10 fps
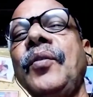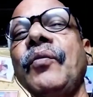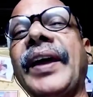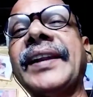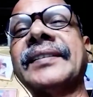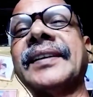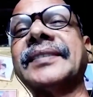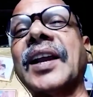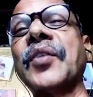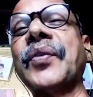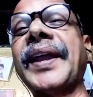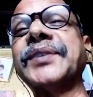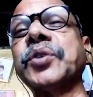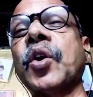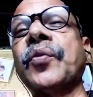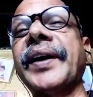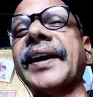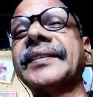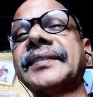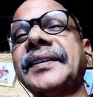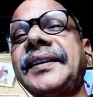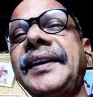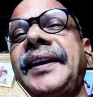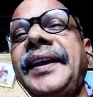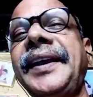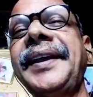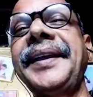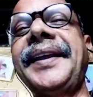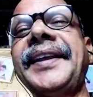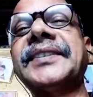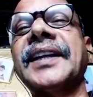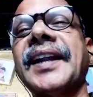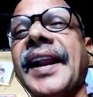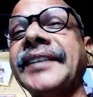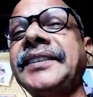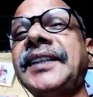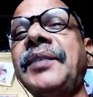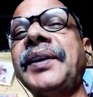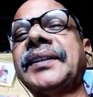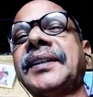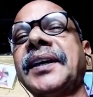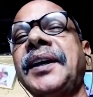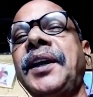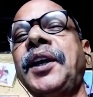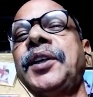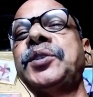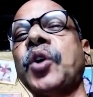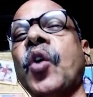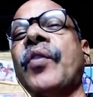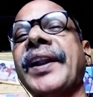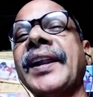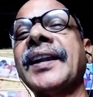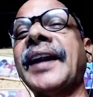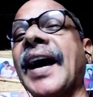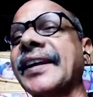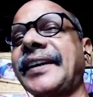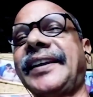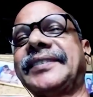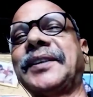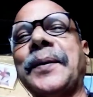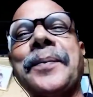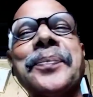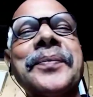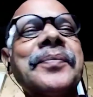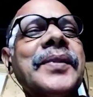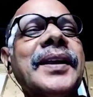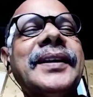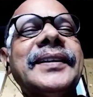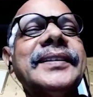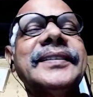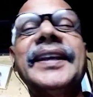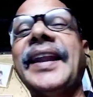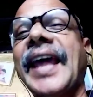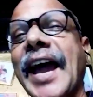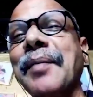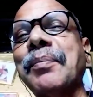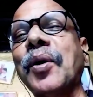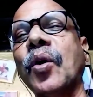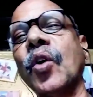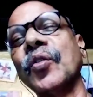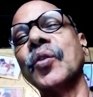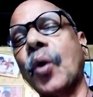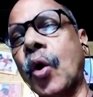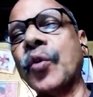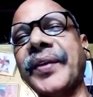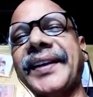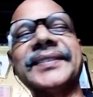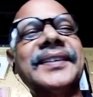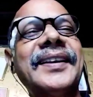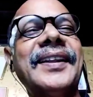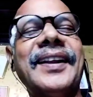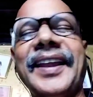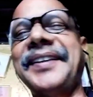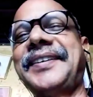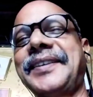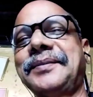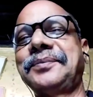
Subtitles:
When the surface of earth is drenched with showering darkness, the lamb offers light.